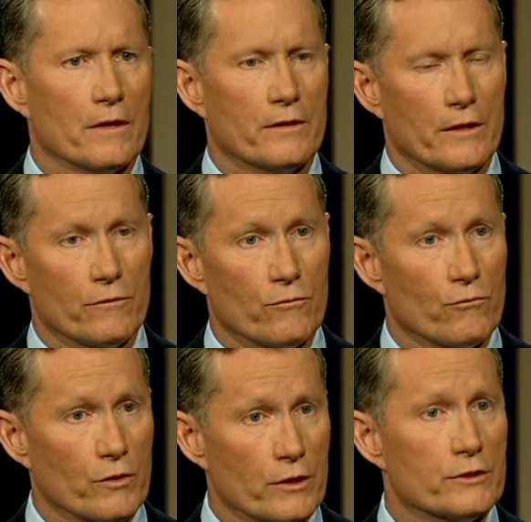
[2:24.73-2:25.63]
the
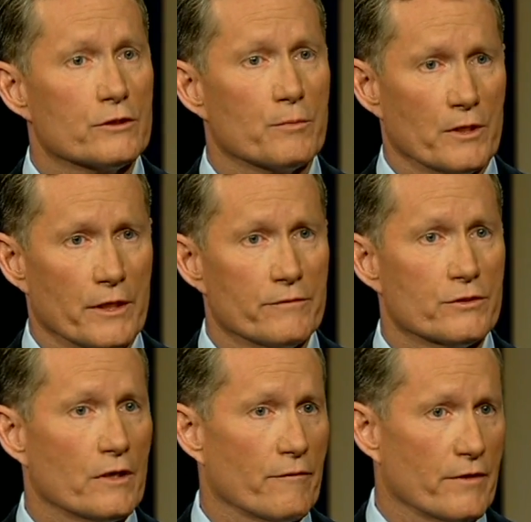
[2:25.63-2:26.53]
religious
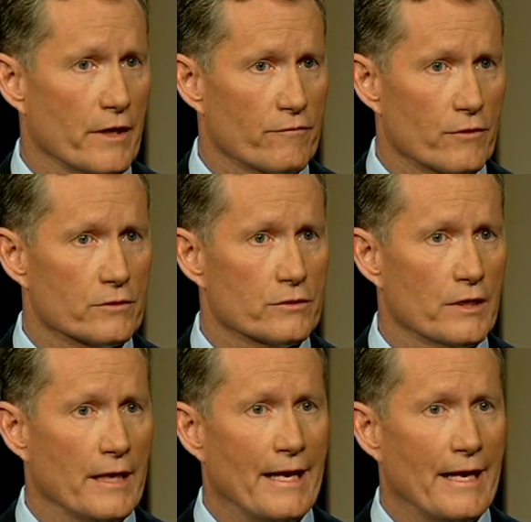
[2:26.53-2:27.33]
beliefs of the Giffords